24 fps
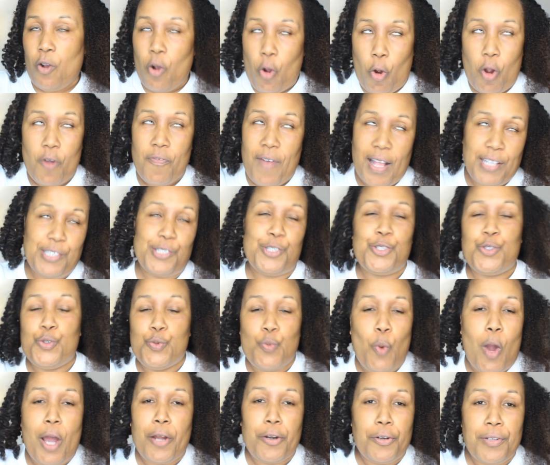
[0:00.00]
oh, if I just use
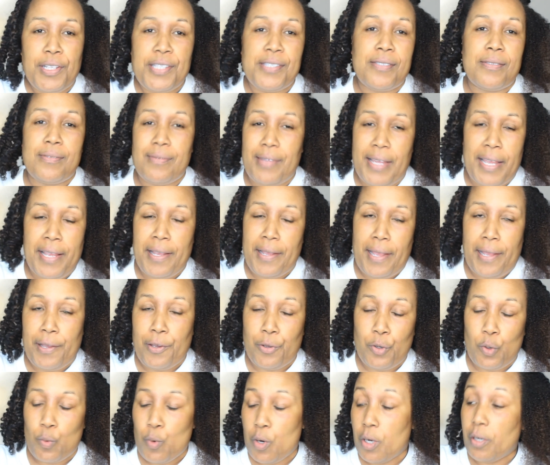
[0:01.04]
water, this thing ain't
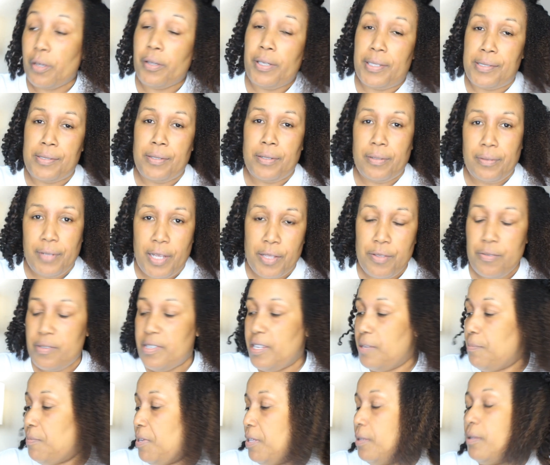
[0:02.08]
going to work. It's another
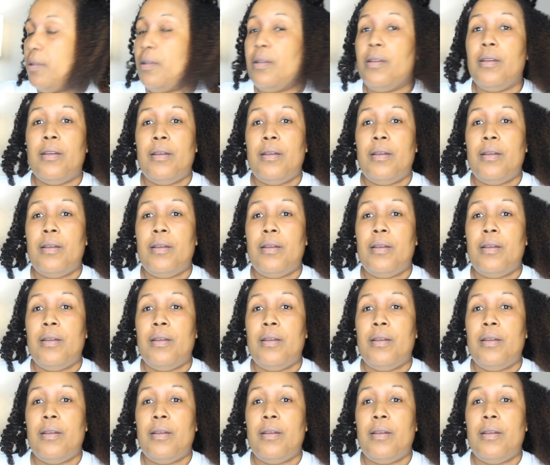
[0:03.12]
demon.